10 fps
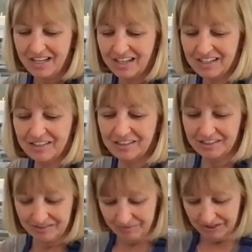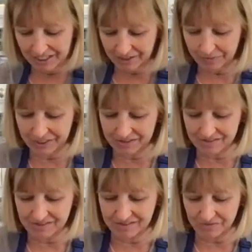A lot of
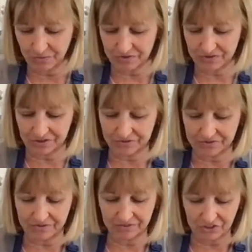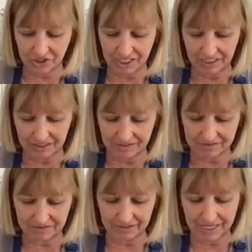places will serve ceviche in these
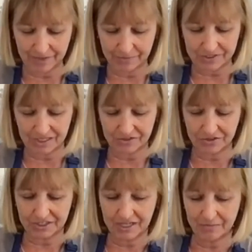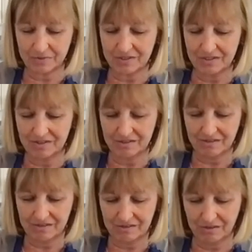little appetizer cups.
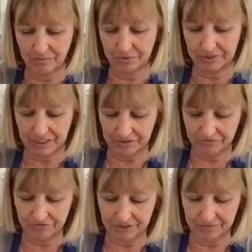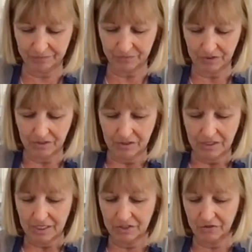It's so pretty and fun.
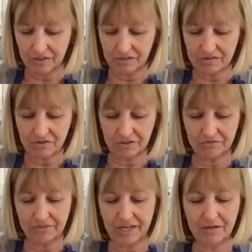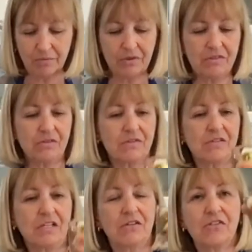And you can serve that with
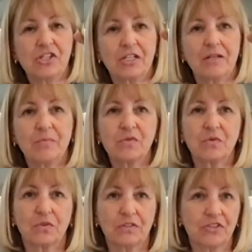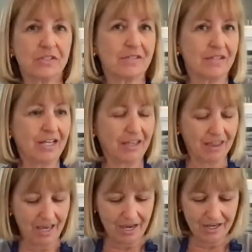tostita chips or just like
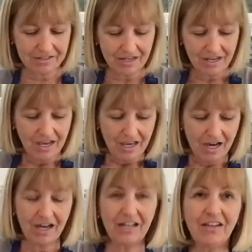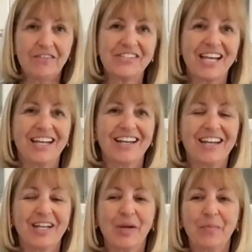that. I love taking
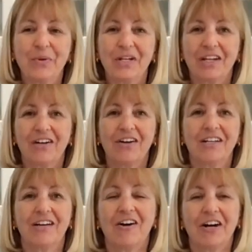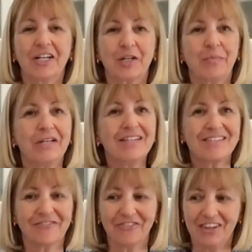it and putting it on a hearty piece
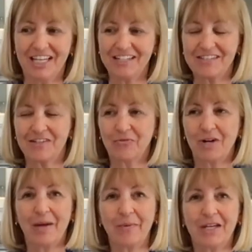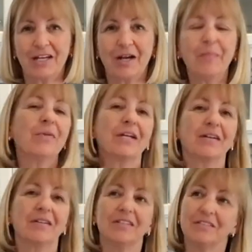of lettuce and wrapping it up like
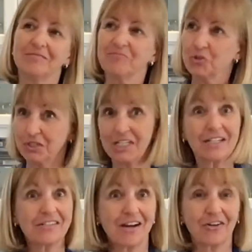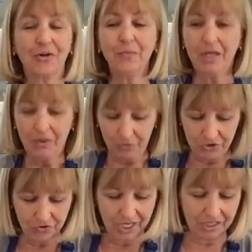a sort of like a taco, which
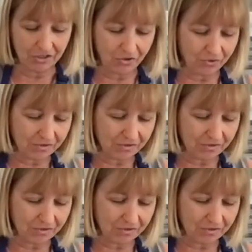you can use.